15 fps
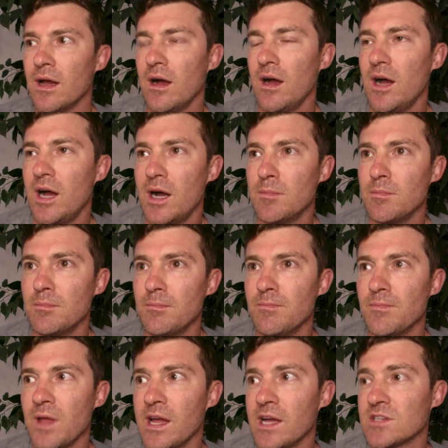Um,
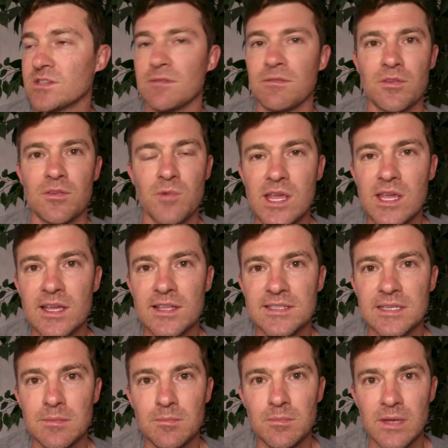I also have three kids
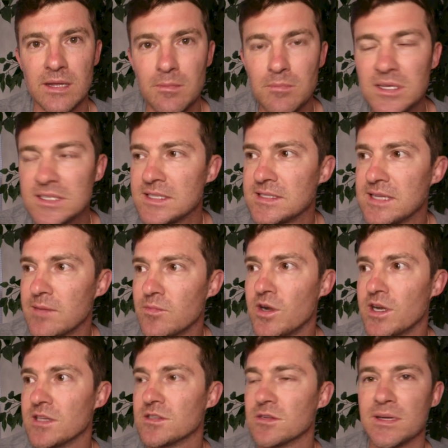in a, in a business that I'm
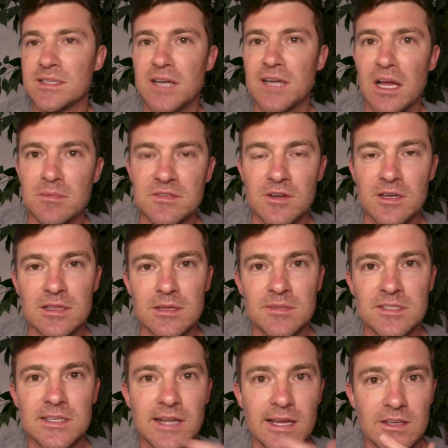running, so my time is very
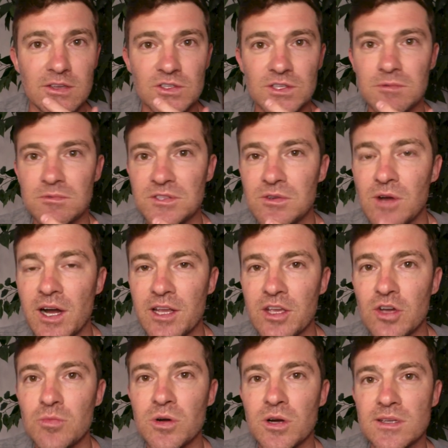limited. I usually will do
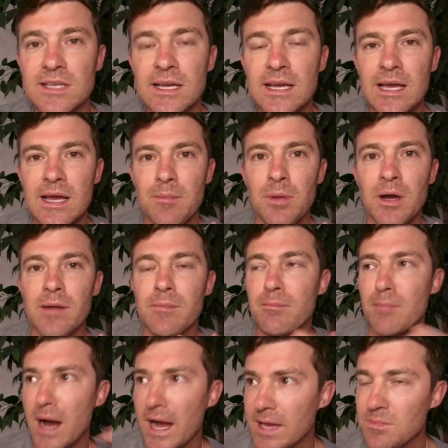audiobooks. But
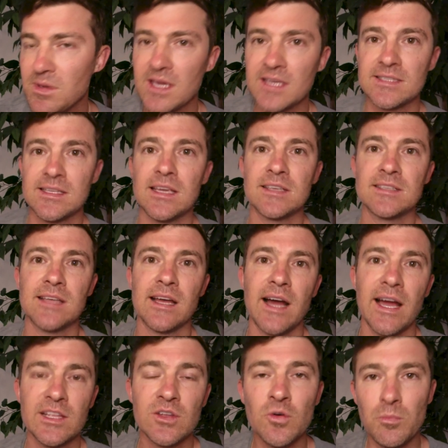my biggest thing is that
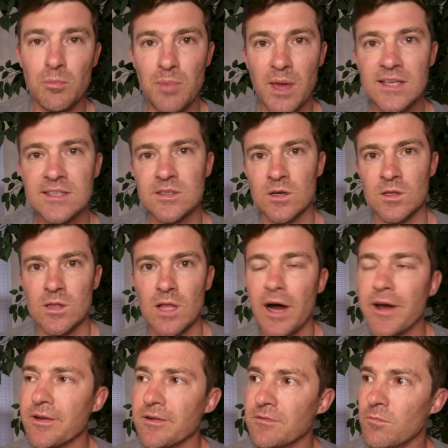I don't base a
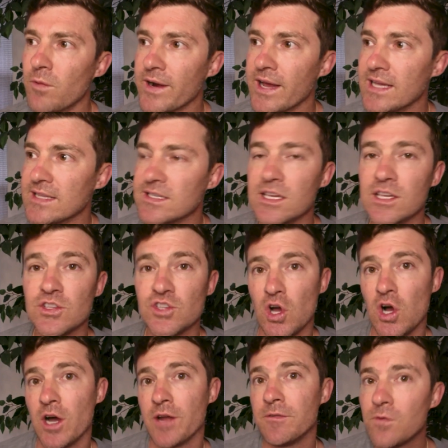lot of what I teach
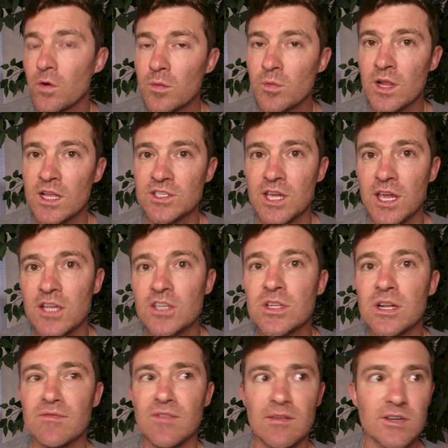on formal education.
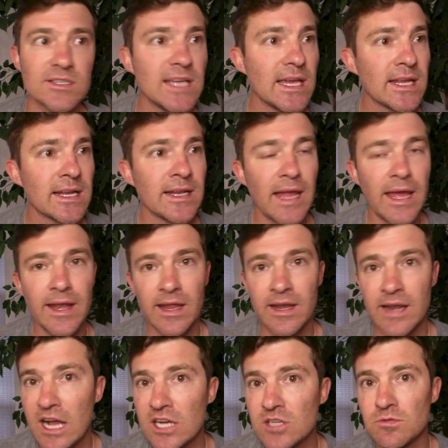I've never taken an, an
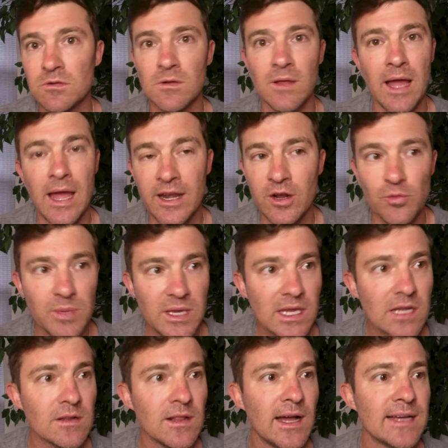actual
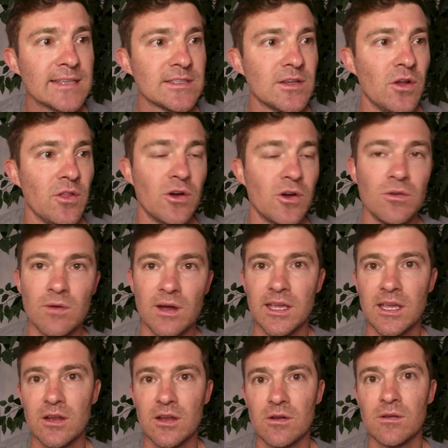NLP class, although I
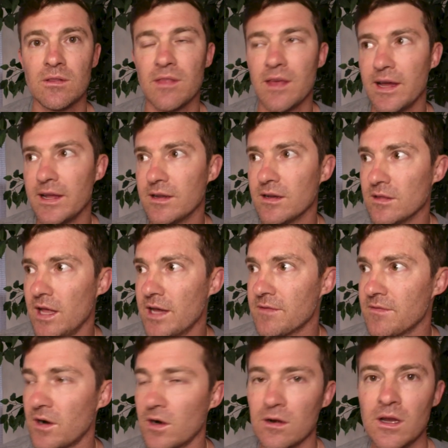hear that a lot
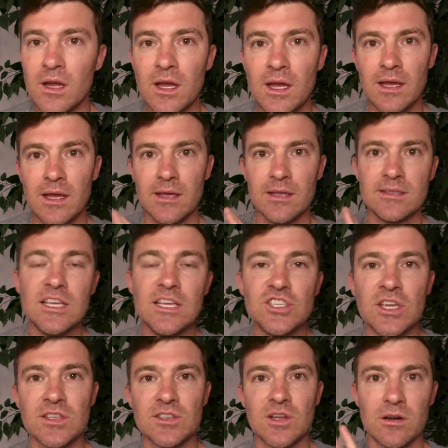of our
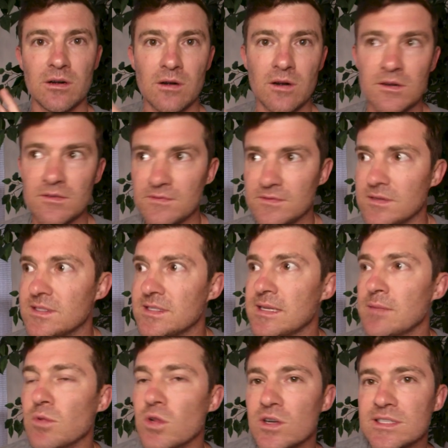teachings are, are
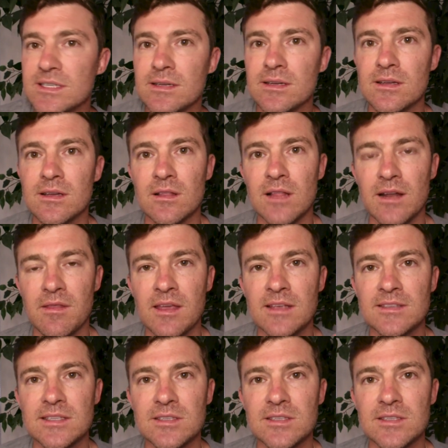similar to a lot of things they